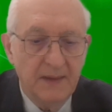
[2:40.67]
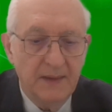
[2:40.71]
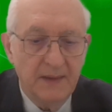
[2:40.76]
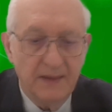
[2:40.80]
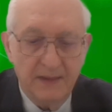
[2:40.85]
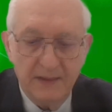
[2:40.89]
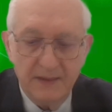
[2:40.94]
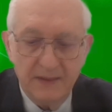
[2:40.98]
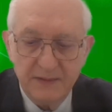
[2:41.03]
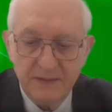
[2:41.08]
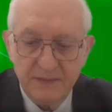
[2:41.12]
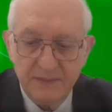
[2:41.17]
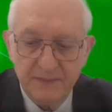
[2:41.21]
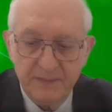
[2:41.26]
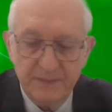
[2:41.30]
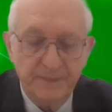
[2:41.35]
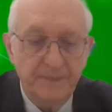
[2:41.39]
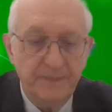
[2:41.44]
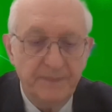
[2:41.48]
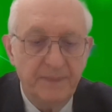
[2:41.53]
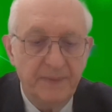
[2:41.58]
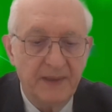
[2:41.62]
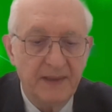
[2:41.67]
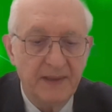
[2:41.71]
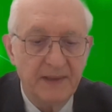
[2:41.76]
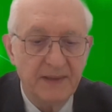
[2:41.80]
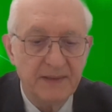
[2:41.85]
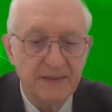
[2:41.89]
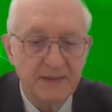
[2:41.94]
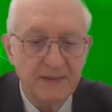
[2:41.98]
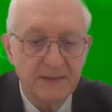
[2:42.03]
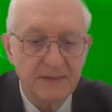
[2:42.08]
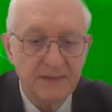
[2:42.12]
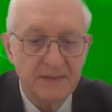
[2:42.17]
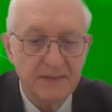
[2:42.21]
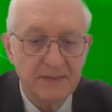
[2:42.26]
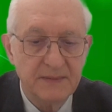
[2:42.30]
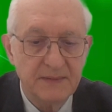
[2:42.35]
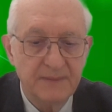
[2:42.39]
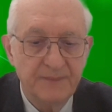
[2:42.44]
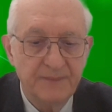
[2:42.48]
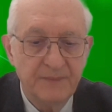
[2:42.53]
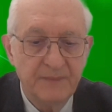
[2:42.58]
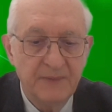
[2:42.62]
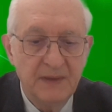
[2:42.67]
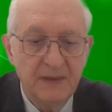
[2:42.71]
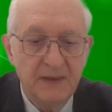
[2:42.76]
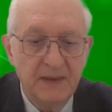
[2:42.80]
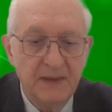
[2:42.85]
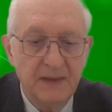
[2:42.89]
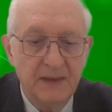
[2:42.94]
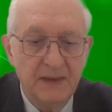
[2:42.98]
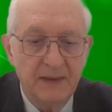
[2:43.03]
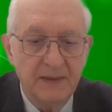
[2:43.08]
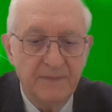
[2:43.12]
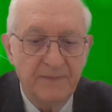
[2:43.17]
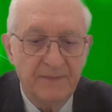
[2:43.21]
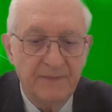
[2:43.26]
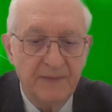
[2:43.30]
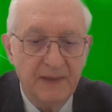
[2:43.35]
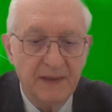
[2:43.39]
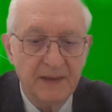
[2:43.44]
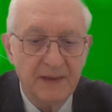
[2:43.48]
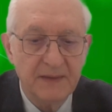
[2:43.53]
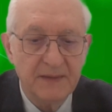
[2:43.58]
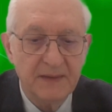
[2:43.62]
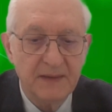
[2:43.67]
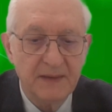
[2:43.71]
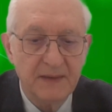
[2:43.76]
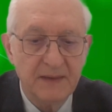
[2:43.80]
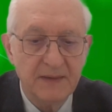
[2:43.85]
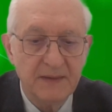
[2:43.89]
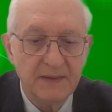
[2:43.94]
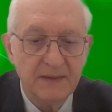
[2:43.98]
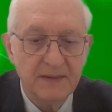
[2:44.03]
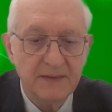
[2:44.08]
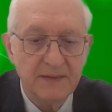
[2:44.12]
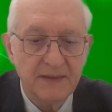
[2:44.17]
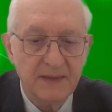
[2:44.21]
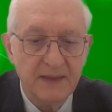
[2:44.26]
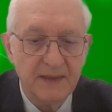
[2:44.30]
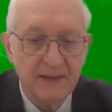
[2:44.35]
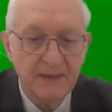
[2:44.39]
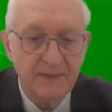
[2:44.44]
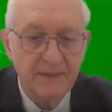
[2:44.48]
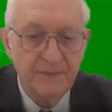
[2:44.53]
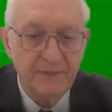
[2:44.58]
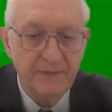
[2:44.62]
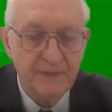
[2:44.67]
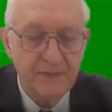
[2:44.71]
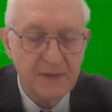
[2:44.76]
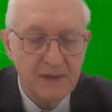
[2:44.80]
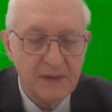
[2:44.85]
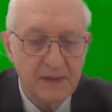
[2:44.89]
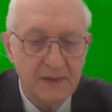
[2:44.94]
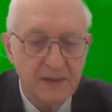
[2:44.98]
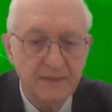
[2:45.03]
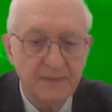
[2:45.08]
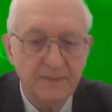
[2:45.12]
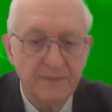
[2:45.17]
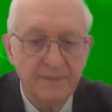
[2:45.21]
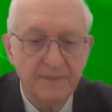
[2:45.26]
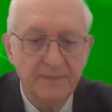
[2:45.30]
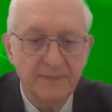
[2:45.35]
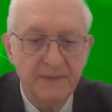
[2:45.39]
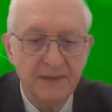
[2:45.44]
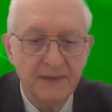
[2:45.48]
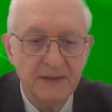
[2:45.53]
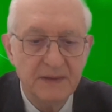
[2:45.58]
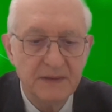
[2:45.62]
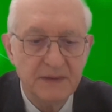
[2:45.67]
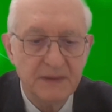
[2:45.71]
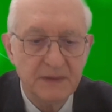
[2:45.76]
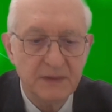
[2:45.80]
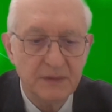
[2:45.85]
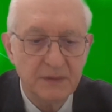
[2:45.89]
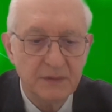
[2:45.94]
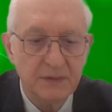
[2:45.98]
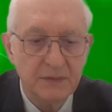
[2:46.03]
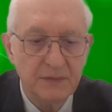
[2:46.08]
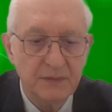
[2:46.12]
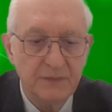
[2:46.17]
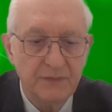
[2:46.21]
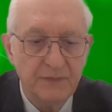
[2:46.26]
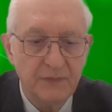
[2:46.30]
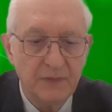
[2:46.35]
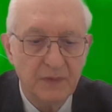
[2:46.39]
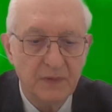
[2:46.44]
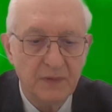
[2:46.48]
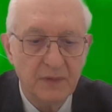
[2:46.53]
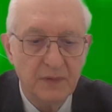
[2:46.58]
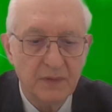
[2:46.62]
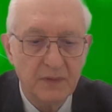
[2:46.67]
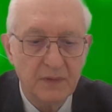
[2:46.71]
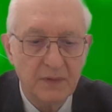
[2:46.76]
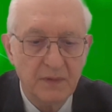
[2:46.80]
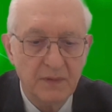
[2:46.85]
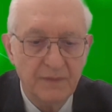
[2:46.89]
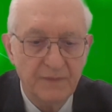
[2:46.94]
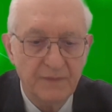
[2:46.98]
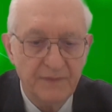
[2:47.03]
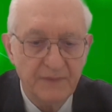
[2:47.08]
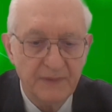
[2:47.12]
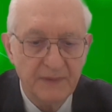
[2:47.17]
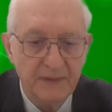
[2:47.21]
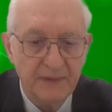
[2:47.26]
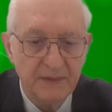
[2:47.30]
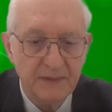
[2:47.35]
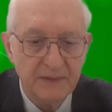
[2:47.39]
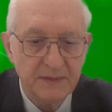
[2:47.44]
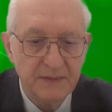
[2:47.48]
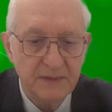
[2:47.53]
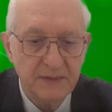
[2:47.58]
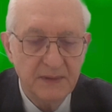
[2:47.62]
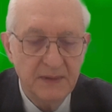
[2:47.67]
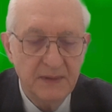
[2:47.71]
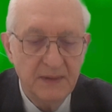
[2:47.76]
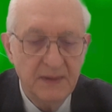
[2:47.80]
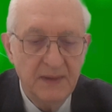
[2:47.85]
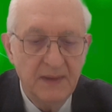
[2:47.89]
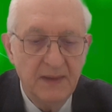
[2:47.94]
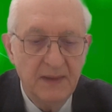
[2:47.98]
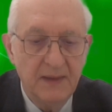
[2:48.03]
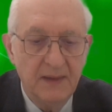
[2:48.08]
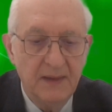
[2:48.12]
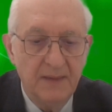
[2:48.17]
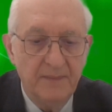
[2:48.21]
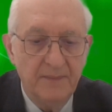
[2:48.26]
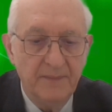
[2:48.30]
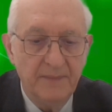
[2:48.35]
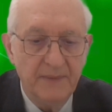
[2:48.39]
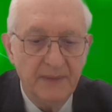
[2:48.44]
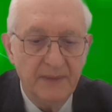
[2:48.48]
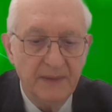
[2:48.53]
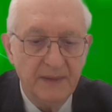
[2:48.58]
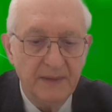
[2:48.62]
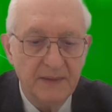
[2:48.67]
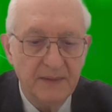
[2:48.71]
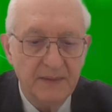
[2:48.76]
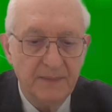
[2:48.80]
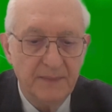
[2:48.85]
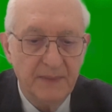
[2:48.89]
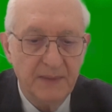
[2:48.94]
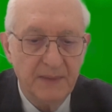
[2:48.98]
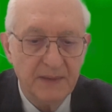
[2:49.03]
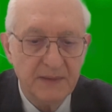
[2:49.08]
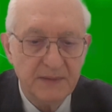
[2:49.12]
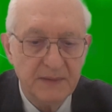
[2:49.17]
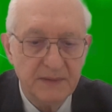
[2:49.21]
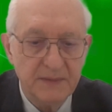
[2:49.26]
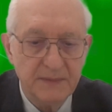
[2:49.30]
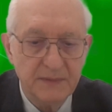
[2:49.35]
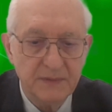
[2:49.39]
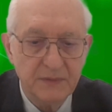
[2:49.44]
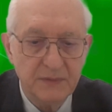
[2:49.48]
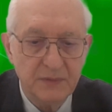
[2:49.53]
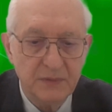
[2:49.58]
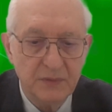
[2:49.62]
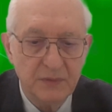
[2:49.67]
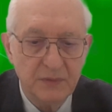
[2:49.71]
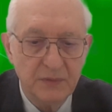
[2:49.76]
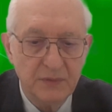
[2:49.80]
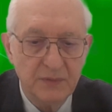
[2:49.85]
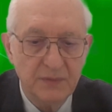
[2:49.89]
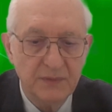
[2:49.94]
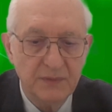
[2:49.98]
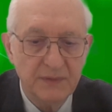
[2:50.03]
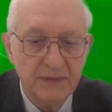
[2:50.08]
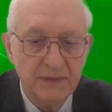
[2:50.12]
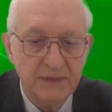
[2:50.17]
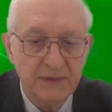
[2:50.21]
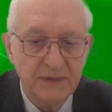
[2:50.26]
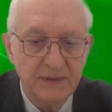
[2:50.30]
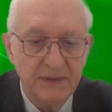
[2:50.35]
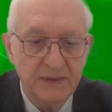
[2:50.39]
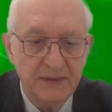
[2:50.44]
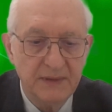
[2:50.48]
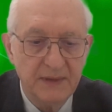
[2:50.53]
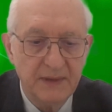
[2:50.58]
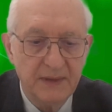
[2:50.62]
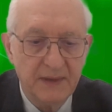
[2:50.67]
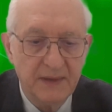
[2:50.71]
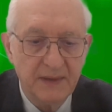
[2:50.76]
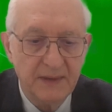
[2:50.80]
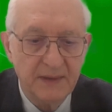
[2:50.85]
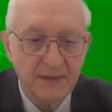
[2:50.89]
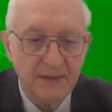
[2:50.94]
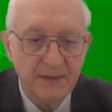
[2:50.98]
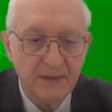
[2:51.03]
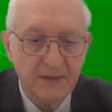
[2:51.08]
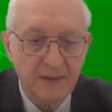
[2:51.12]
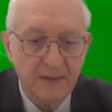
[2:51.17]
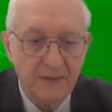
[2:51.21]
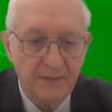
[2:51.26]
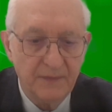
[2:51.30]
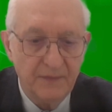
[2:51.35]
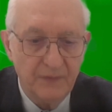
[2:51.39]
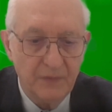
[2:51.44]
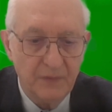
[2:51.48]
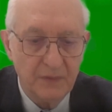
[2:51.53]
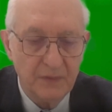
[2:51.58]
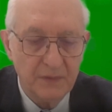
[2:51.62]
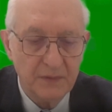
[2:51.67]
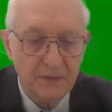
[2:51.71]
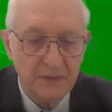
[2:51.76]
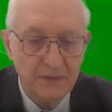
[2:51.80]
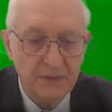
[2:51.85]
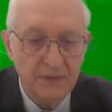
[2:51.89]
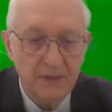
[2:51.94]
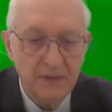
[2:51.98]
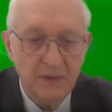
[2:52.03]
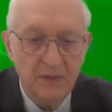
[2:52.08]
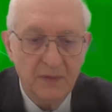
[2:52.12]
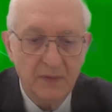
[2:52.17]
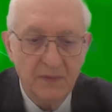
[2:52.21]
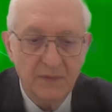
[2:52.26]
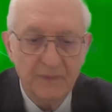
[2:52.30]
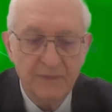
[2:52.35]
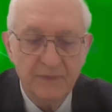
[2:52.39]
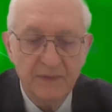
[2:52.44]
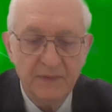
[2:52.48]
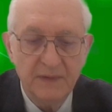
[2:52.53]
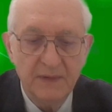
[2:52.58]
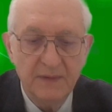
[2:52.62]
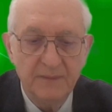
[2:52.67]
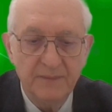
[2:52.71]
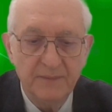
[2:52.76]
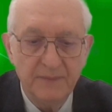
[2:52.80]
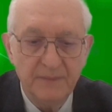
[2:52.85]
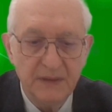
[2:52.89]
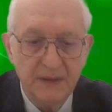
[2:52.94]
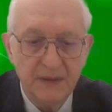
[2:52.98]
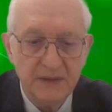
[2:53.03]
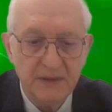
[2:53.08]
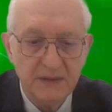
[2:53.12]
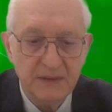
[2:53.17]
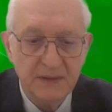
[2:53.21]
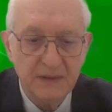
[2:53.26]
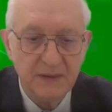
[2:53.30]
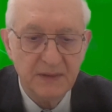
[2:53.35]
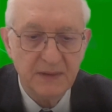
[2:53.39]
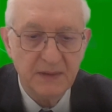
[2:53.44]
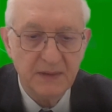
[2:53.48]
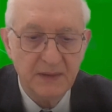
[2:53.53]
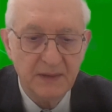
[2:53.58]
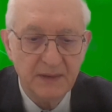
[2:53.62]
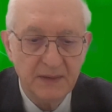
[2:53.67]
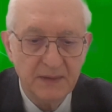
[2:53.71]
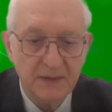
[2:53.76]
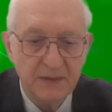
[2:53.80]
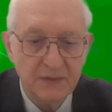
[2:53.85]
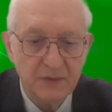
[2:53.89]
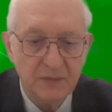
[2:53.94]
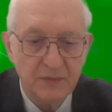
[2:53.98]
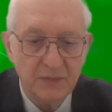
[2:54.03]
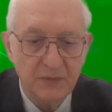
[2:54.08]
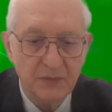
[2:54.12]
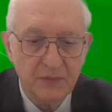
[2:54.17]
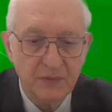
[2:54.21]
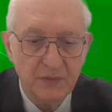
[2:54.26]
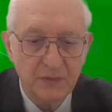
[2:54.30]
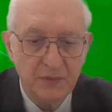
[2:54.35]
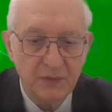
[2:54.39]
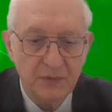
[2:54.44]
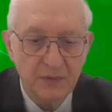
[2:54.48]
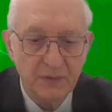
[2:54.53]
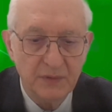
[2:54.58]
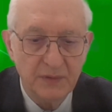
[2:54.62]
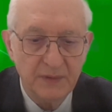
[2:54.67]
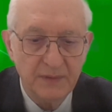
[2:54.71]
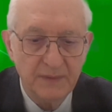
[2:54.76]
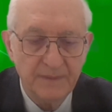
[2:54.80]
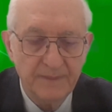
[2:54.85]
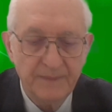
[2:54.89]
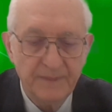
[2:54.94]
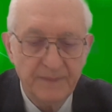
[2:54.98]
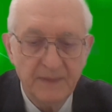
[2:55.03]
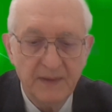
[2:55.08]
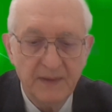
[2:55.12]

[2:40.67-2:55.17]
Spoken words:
His presence reflects a significant milestone for our conference, made possible through the dedicated effort of Mr. Enzo Bondioni,